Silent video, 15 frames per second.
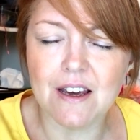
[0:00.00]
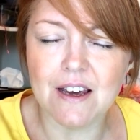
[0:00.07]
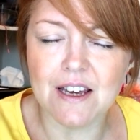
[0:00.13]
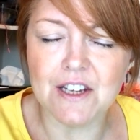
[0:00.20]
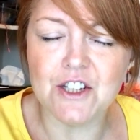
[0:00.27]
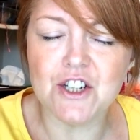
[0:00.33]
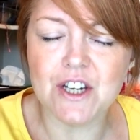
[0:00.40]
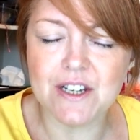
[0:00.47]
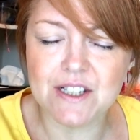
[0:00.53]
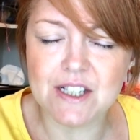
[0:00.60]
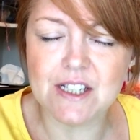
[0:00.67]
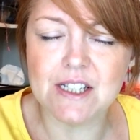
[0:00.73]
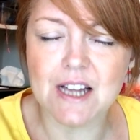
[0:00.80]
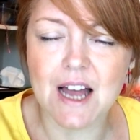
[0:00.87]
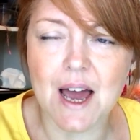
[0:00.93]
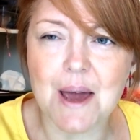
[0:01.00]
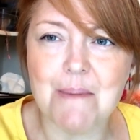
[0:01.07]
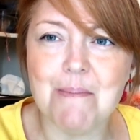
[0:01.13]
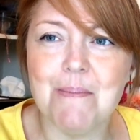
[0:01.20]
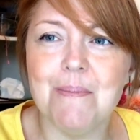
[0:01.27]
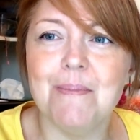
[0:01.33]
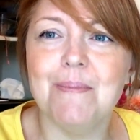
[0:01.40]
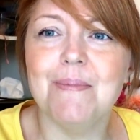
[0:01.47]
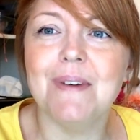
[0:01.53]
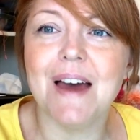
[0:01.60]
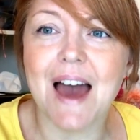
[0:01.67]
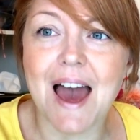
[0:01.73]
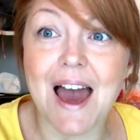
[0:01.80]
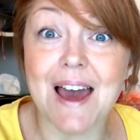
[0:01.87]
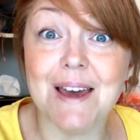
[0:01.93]
In Jesus' name,
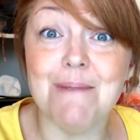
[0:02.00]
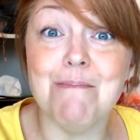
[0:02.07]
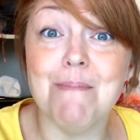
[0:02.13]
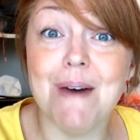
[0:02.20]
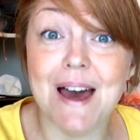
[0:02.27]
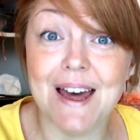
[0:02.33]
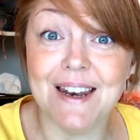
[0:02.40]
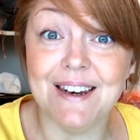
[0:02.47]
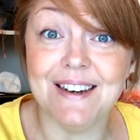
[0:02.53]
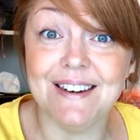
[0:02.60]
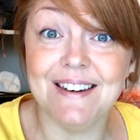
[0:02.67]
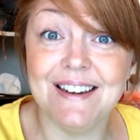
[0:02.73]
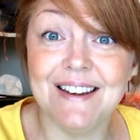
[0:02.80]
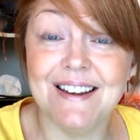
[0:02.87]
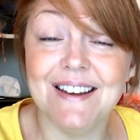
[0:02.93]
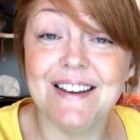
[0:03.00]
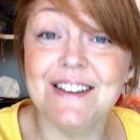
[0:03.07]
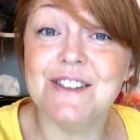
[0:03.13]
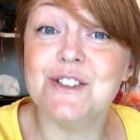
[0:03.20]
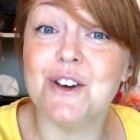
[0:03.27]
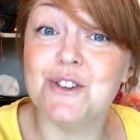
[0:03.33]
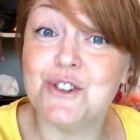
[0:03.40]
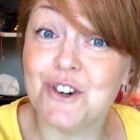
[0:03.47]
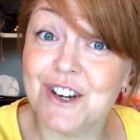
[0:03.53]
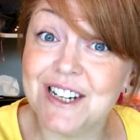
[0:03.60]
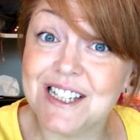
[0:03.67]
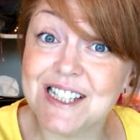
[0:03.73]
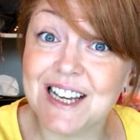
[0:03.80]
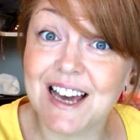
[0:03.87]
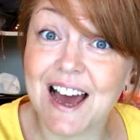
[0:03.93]
amen. So join
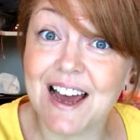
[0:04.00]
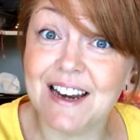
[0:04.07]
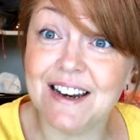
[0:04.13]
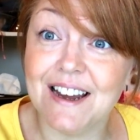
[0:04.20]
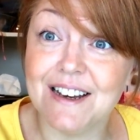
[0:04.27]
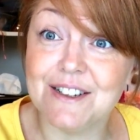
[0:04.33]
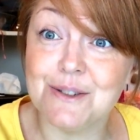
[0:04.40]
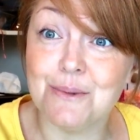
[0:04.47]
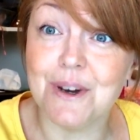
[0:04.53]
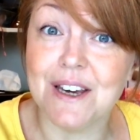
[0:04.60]
us again next